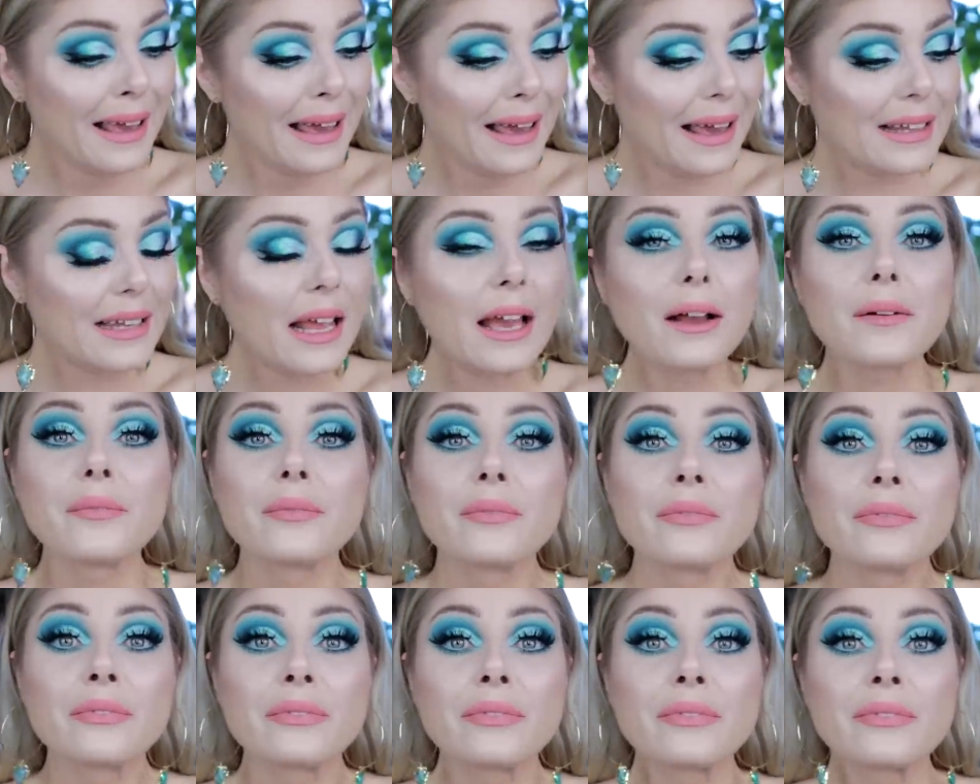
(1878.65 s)
And yeah,
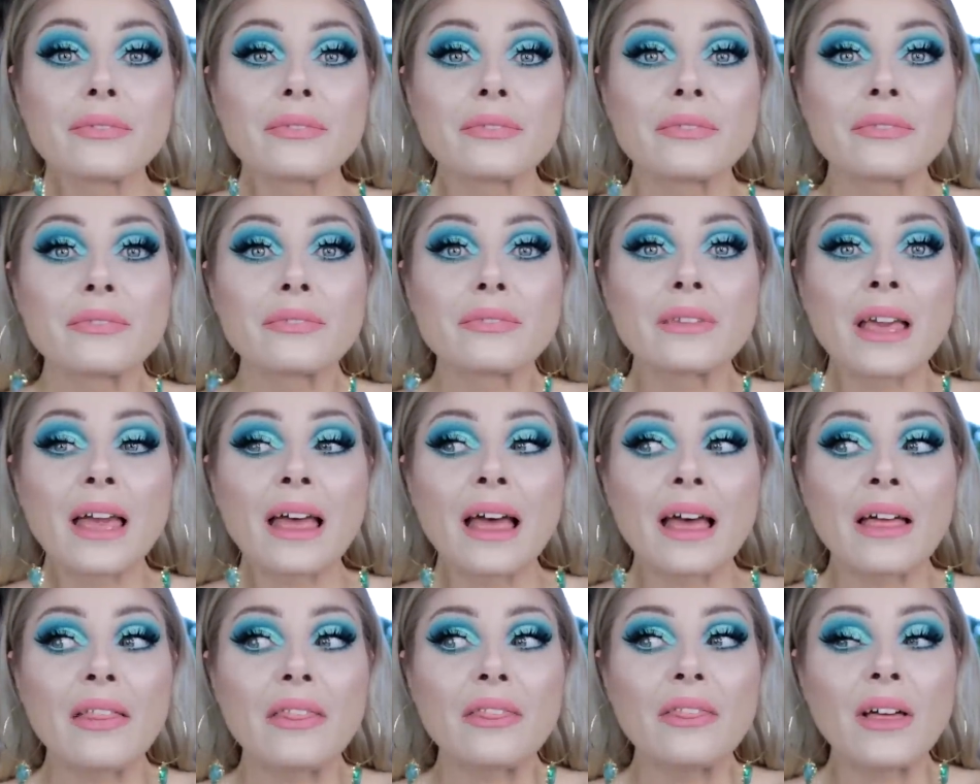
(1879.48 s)

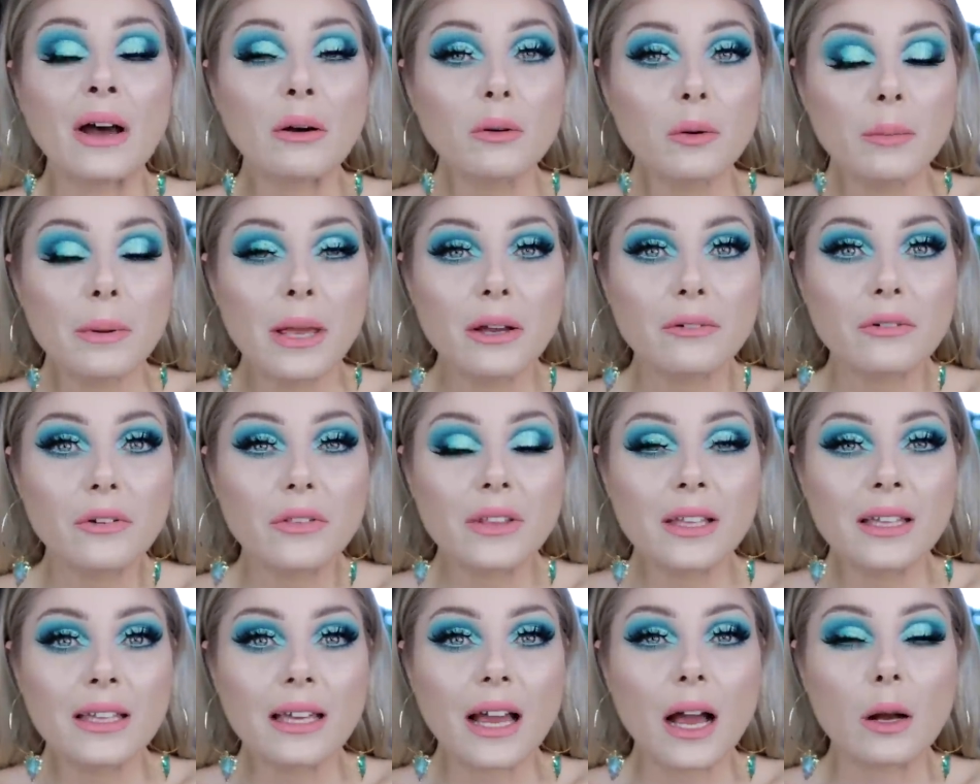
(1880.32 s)
that will be
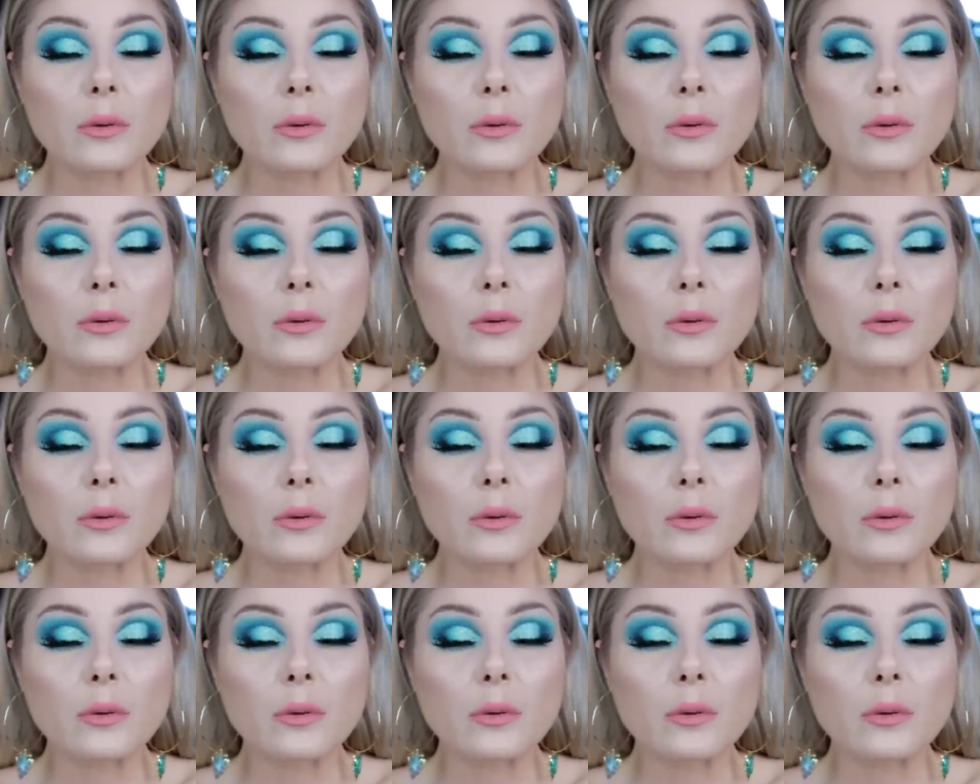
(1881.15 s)
everything.